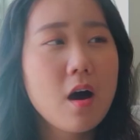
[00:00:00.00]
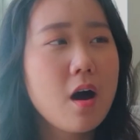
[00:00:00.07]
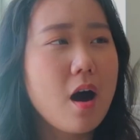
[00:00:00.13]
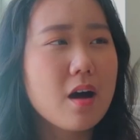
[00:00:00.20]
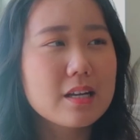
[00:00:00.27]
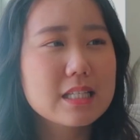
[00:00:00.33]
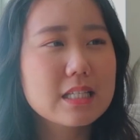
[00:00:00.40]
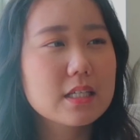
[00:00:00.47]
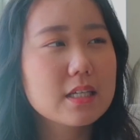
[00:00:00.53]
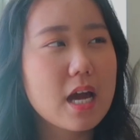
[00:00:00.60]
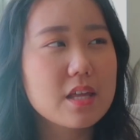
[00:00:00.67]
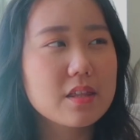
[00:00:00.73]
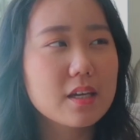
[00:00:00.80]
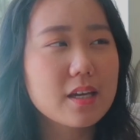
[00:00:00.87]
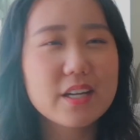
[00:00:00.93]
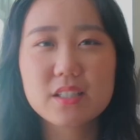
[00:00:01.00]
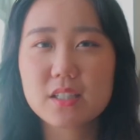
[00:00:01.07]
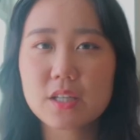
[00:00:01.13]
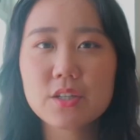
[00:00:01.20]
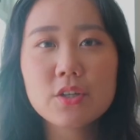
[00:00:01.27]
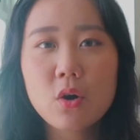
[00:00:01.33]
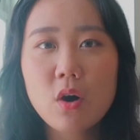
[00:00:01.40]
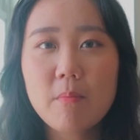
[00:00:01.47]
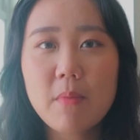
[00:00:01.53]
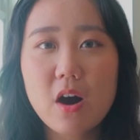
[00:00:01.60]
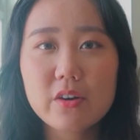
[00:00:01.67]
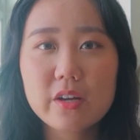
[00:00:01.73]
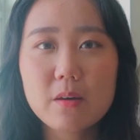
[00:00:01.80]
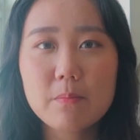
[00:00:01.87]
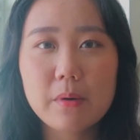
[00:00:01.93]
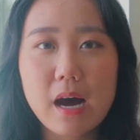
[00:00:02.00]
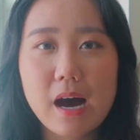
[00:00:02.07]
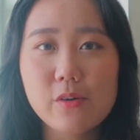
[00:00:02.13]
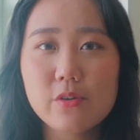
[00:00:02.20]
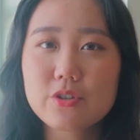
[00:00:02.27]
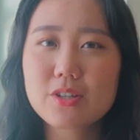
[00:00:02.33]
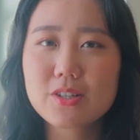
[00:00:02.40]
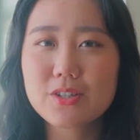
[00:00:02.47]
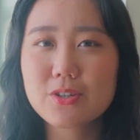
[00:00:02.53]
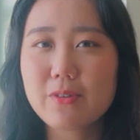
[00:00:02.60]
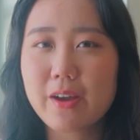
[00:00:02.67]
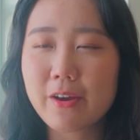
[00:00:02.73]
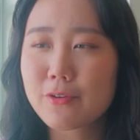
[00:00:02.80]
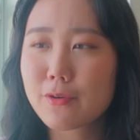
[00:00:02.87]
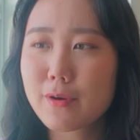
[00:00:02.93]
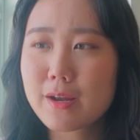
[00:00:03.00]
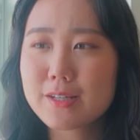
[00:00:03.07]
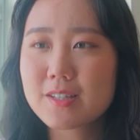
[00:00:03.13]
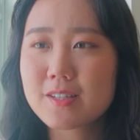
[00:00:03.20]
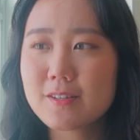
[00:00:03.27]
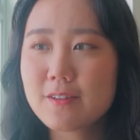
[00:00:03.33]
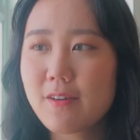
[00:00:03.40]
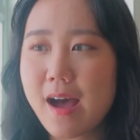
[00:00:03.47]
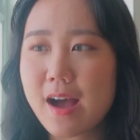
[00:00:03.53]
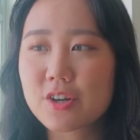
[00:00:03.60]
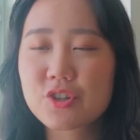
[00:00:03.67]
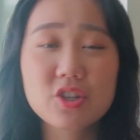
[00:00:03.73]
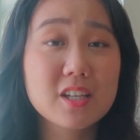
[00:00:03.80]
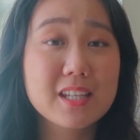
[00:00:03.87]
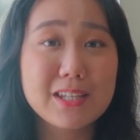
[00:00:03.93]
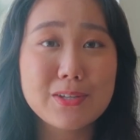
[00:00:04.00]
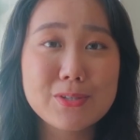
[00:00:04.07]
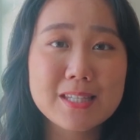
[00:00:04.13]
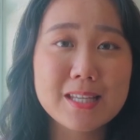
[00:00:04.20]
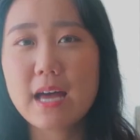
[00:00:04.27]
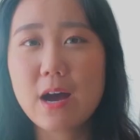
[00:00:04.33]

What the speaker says: Honestly, I think I did know about it, but I was just too ignorant to actually use it.